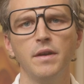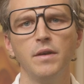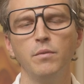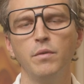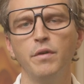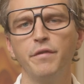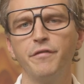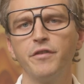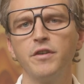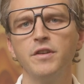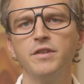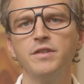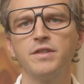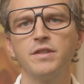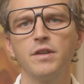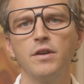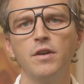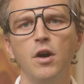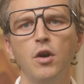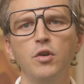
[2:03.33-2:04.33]
Well,
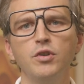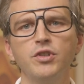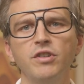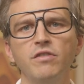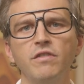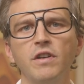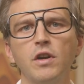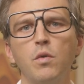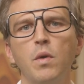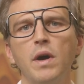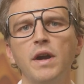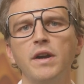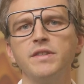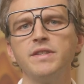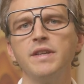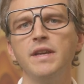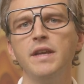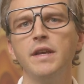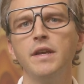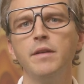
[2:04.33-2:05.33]
first, OSHA
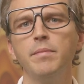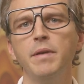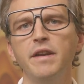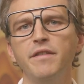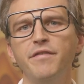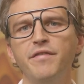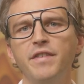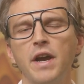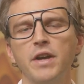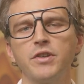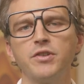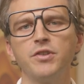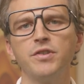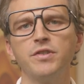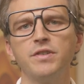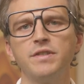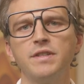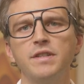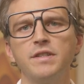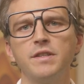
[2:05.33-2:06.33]
requires ink
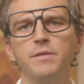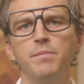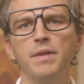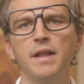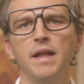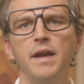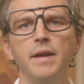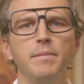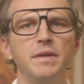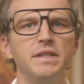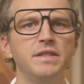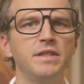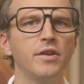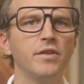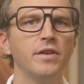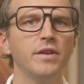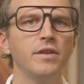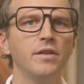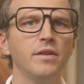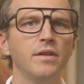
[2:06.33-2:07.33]
manufacturers to supply
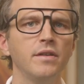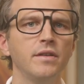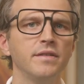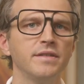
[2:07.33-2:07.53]
Material